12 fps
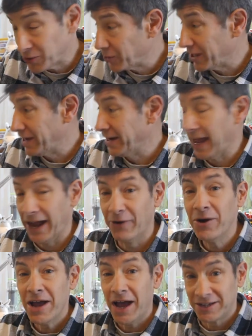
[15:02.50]
talking
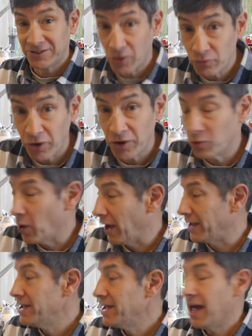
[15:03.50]
now, uh, don't run
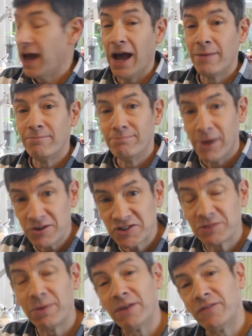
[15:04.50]
away. Um,
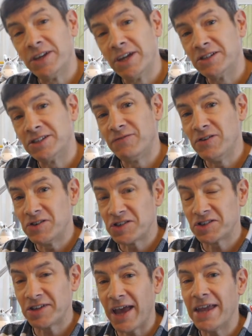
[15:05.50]
most of my videos, if you
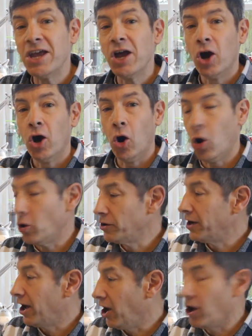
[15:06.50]
stay
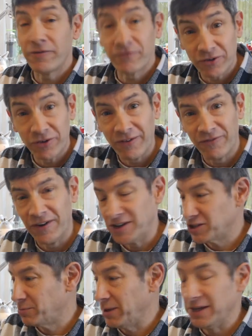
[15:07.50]
on after I've
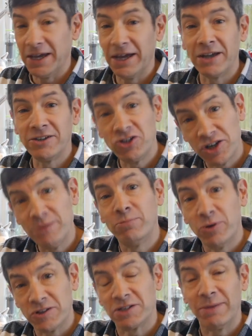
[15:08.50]
finished speaking. I usually
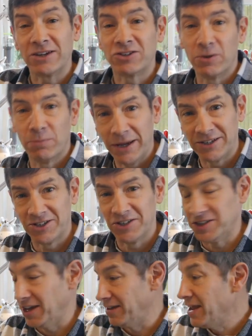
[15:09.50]
put some extra
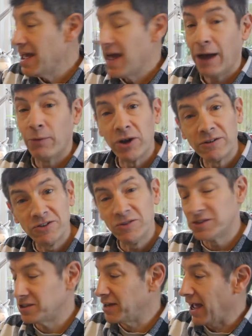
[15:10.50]
pictures in, and what I'll
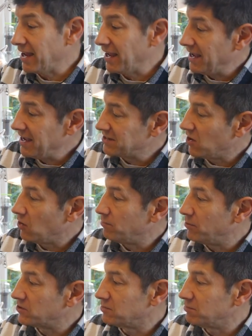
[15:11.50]
do today is I'll
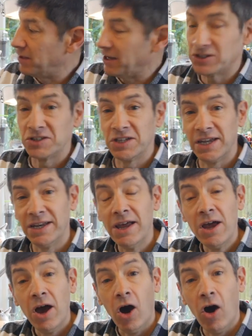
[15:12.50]
put some pictures in
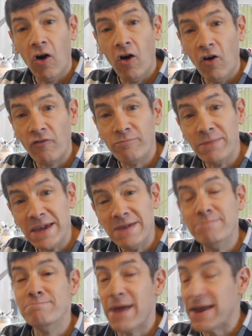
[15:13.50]
of
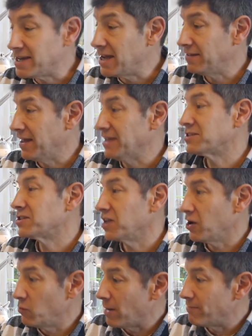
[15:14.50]
me making this,
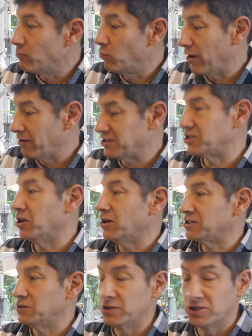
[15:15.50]
so um, where I
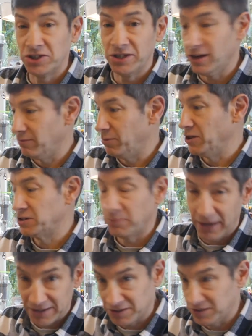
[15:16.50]
started with a sheet of
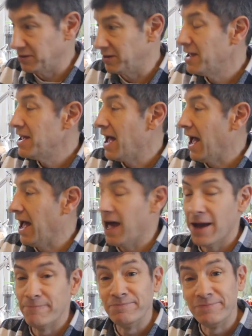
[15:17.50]
Perspex and
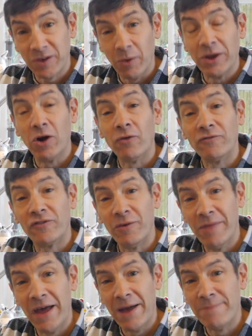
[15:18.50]
um, going on
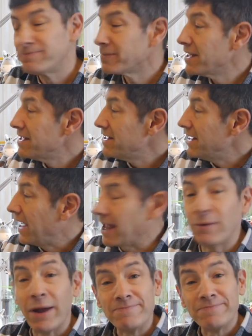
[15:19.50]
from there.
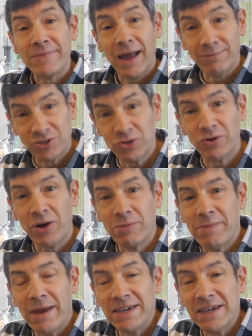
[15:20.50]
Anyway, I'm sure I'll
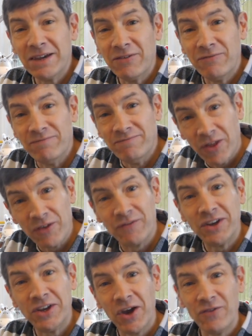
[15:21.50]
be making another
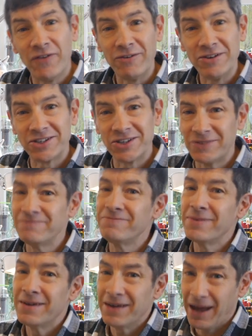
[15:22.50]
video very soon,
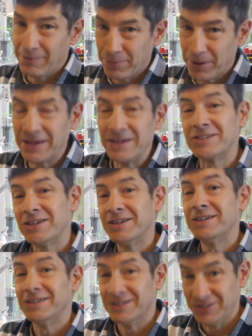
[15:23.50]
and please
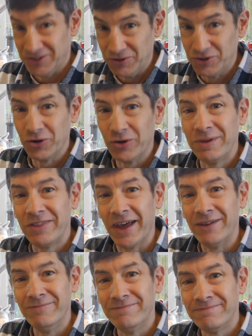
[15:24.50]
do join me
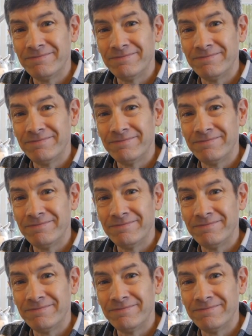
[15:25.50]
then.